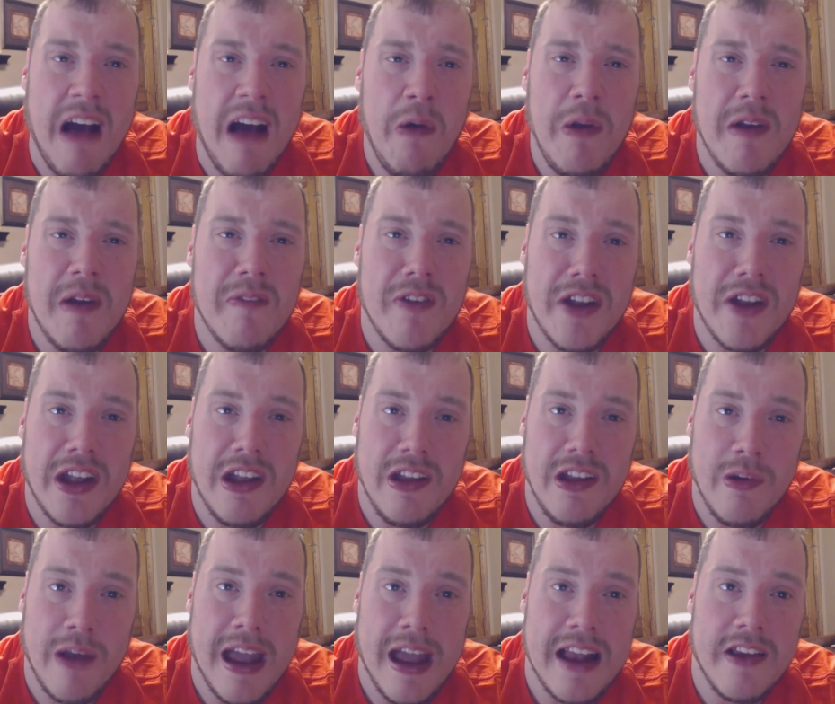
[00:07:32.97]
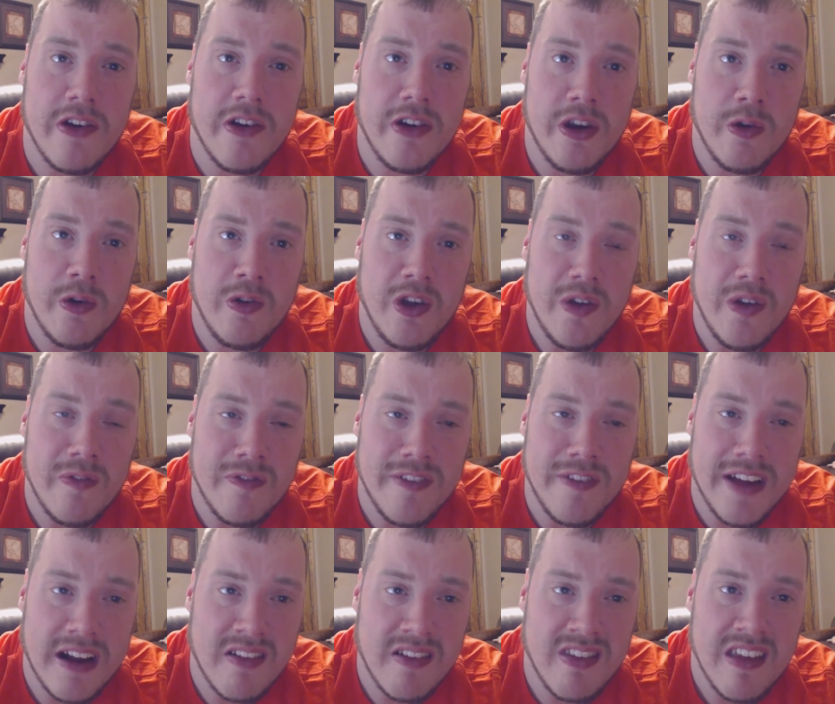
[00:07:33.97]
however you get your YouTube
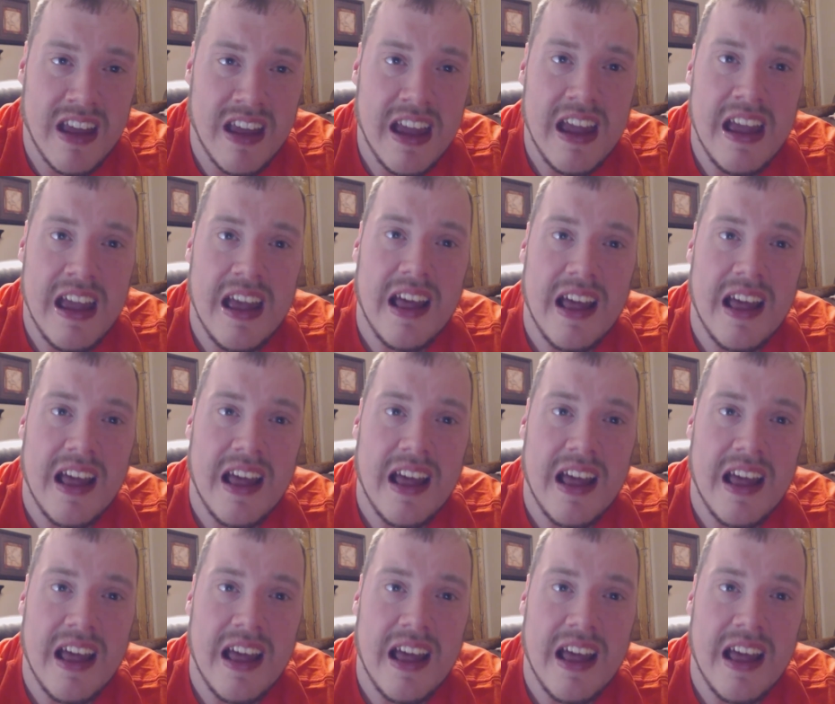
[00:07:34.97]
fix.